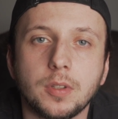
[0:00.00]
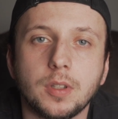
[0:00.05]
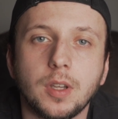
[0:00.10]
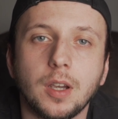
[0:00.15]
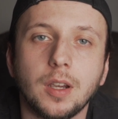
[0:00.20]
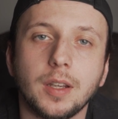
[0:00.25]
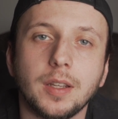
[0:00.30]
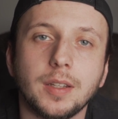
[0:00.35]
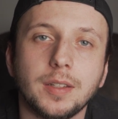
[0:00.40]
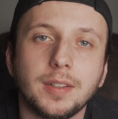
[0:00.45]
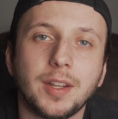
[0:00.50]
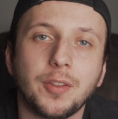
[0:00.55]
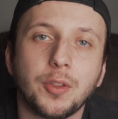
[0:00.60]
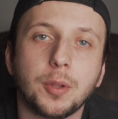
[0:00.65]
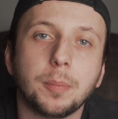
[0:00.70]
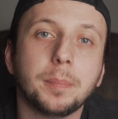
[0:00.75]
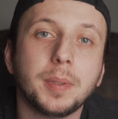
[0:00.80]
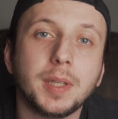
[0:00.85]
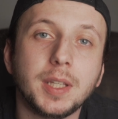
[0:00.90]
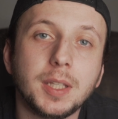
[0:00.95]
Alright, now the
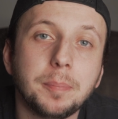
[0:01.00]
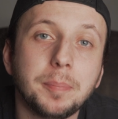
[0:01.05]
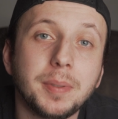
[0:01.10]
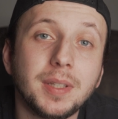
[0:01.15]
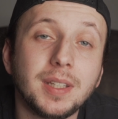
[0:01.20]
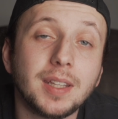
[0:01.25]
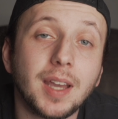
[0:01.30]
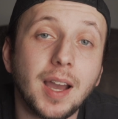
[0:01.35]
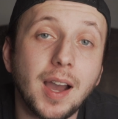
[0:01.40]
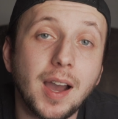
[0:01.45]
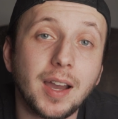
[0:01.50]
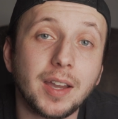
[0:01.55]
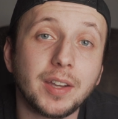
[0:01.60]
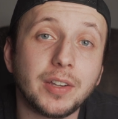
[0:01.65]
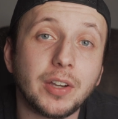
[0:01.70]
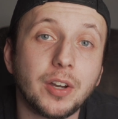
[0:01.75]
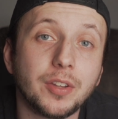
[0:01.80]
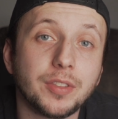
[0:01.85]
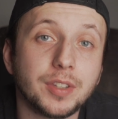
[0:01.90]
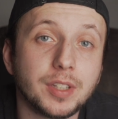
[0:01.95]

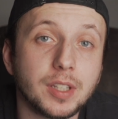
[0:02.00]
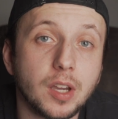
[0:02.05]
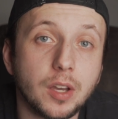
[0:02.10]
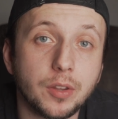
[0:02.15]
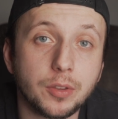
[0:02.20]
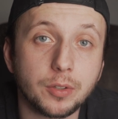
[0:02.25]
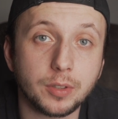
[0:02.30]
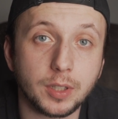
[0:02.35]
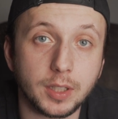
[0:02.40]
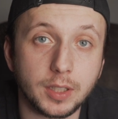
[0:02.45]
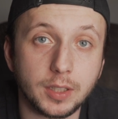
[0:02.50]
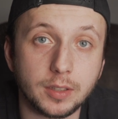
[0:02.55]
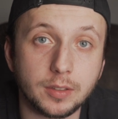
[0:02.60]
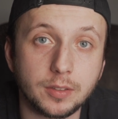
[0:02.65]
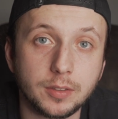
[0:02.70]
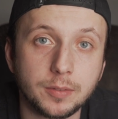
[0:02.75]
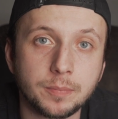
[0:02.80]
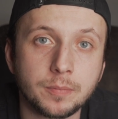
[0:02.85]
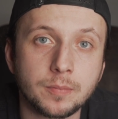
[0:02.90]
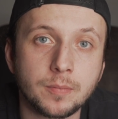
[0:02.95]
PPI, on the other hand,
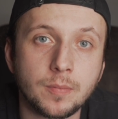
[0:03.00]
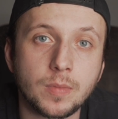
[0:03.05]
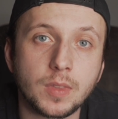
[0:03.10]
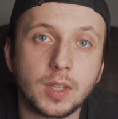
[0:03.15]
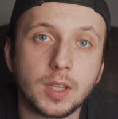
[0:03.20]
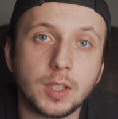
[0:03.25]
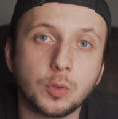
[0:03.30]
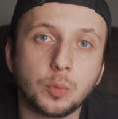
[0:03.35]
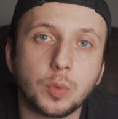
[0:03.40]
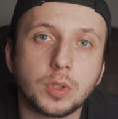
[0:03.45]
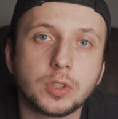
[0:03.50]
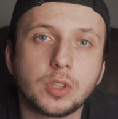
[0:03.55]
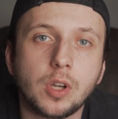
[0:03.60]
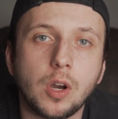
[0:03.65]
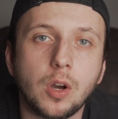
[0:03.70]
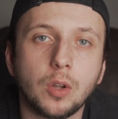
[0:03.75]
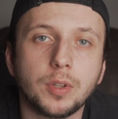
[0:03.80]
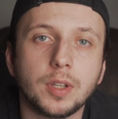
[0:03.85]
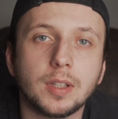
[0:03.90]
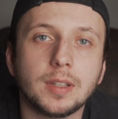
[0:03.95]
is what's
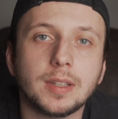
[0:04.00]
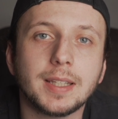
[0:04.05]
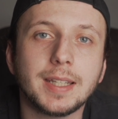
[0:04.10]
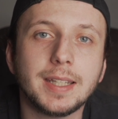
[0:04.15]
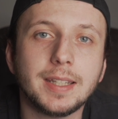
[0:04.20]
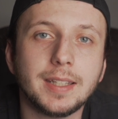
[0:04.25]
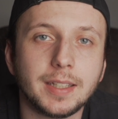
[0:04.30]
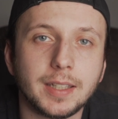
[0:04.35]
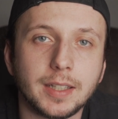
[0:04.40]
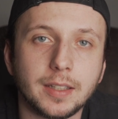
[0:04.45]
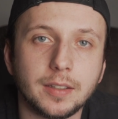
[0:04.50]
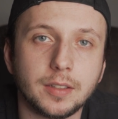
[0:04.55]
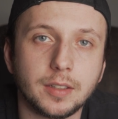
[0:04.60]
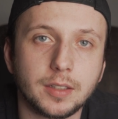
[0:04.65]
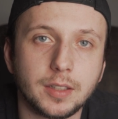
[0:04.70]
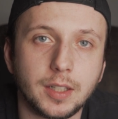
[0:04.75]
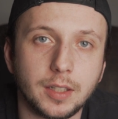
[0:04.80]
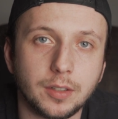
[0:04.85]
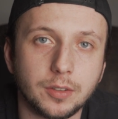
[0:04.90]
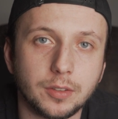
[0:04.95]
called a leading
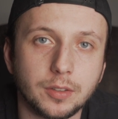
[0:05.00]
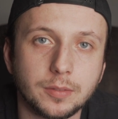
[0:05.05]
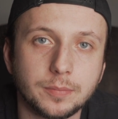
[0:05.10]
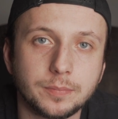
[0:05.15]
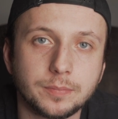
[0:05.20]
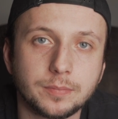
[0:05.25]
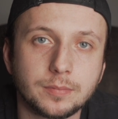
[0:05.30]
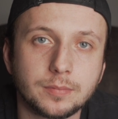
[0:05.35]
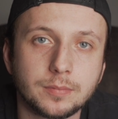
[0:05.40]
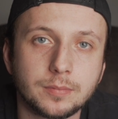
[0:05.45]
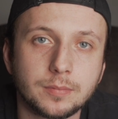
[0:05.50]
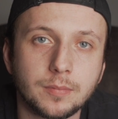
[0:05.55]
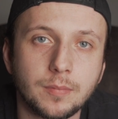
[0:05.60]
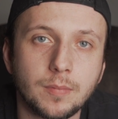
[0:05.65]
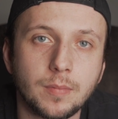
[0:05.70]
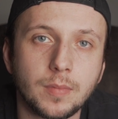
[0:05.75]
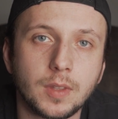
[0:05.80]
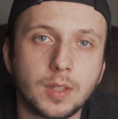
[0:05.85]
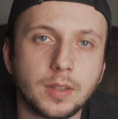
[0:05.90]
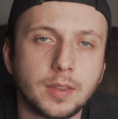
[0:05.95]
indicator.
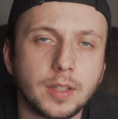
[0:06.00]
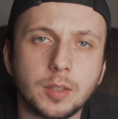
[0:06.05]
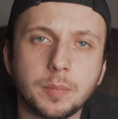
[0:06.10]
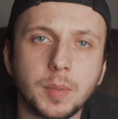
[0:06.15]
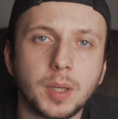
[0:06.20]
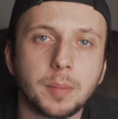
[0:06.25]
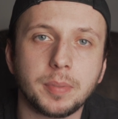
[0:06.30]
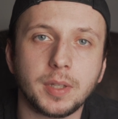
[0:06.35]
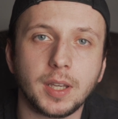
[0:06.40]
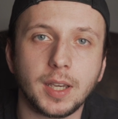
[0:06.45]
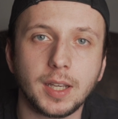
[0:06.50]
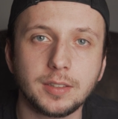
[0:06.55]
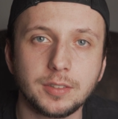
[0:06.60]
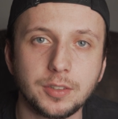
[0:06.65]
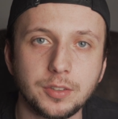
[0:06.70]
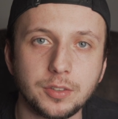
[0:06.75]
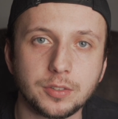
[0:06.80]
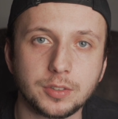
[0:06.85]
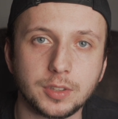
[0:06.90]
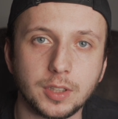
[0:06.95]
Now you might be
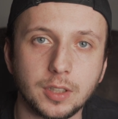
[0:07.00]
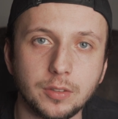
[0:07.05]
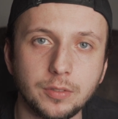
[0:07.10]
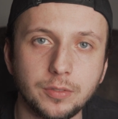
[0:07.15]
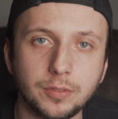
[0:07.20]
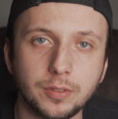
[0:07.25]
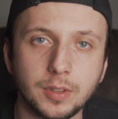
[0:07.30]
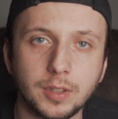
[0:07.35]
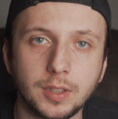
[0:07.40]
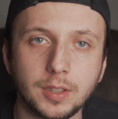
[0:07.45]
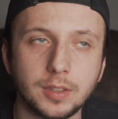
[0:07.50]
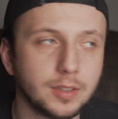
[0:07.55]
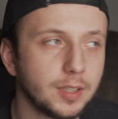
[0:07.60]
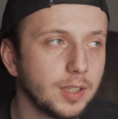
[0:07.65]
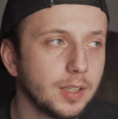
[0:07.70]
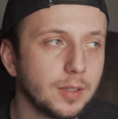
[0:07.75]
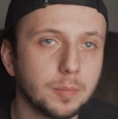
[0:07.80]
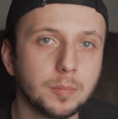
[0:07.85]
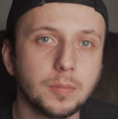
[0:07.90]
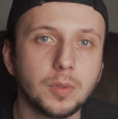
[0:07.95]
asking yourself,
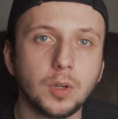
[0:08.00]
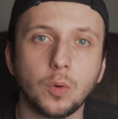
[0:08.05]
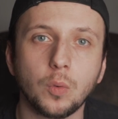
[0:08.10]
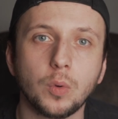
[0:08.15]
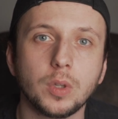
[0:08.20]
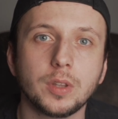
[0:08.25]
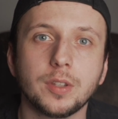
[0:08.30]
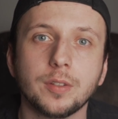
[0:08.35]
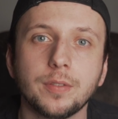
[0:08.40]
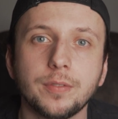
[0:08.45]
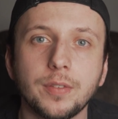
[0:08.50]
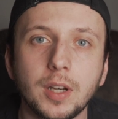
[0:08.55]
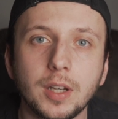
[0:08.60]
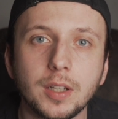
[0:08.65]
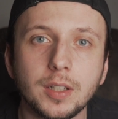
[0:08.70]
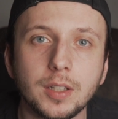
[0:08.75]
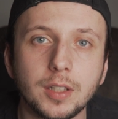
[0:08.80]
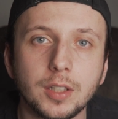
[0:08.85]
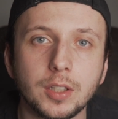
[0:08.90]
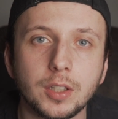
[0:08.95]
Tim, what the
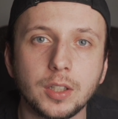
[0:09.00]
fuck?